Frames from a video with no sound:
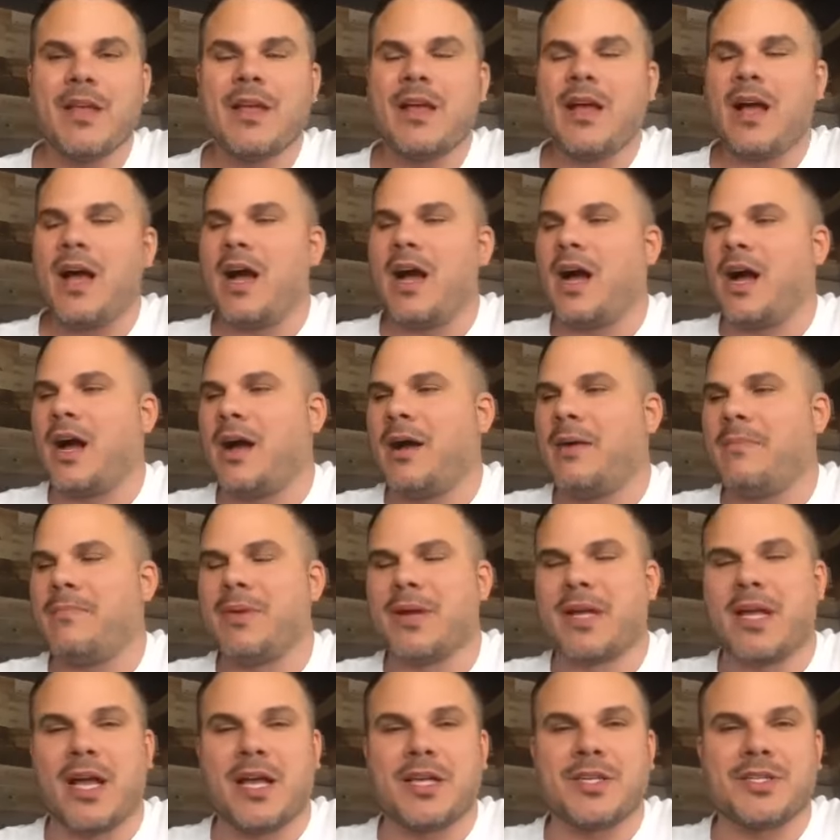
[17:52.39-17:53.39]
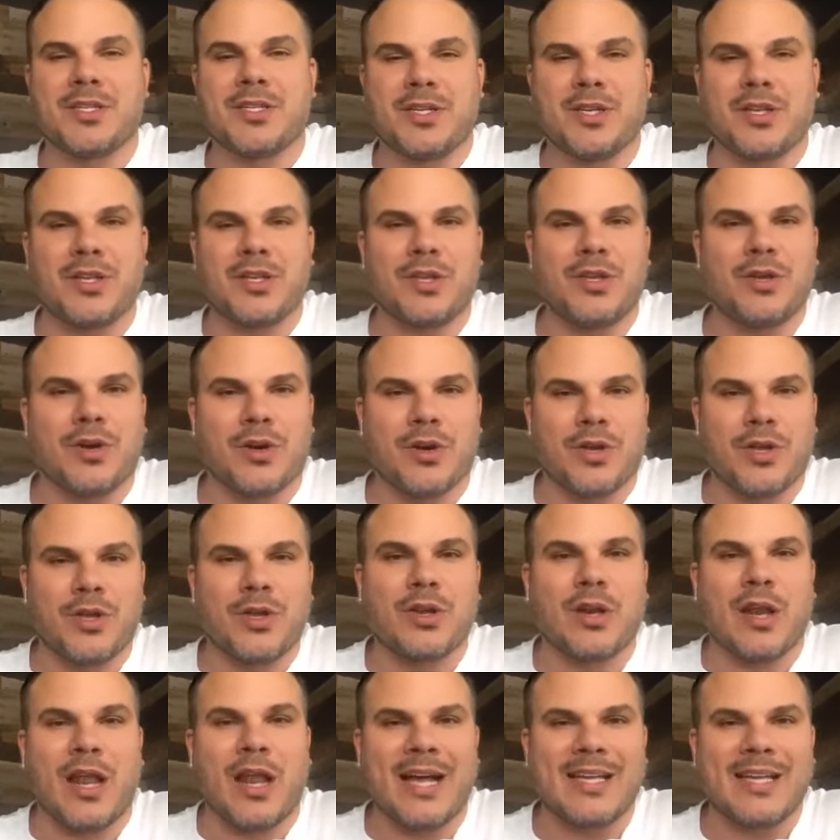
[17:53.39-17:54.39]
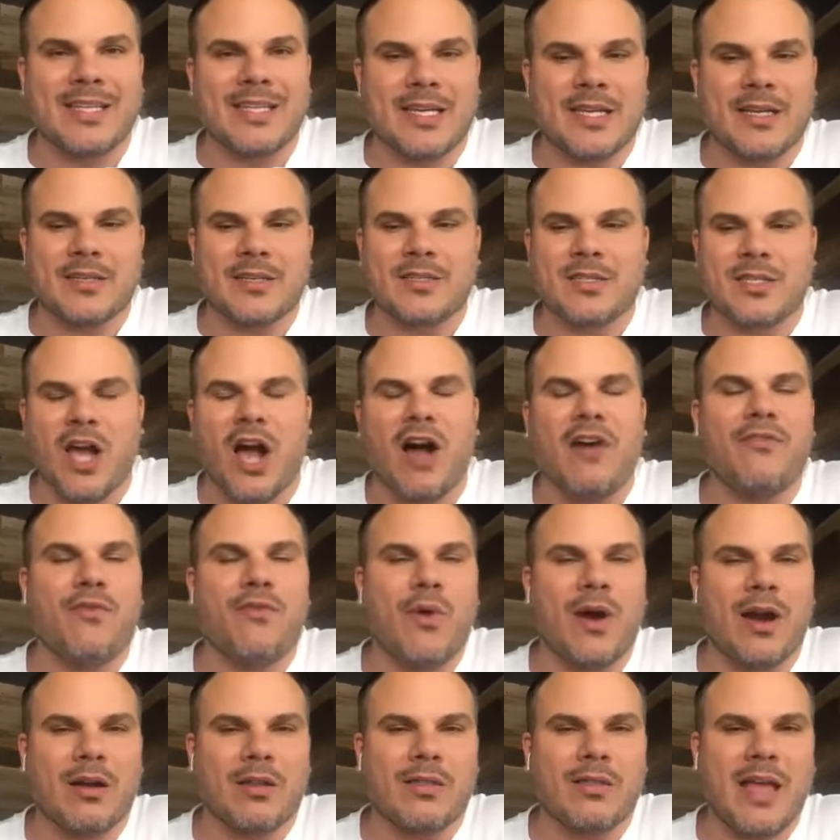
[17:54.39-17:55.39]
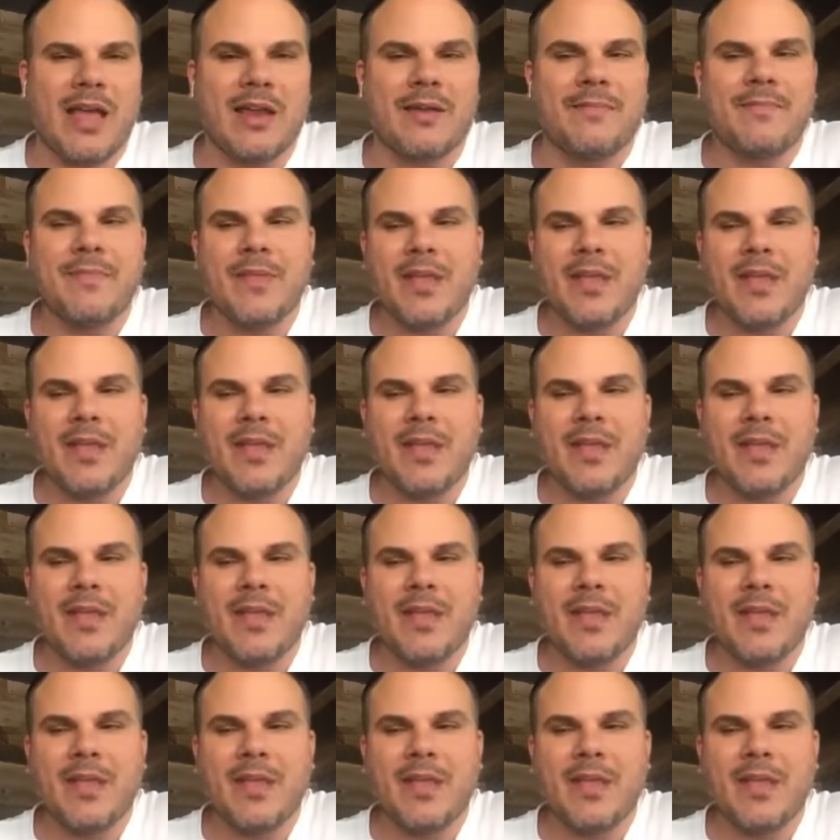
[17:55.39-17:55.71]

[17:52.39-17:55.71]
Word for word: uh, because you're utilizing software that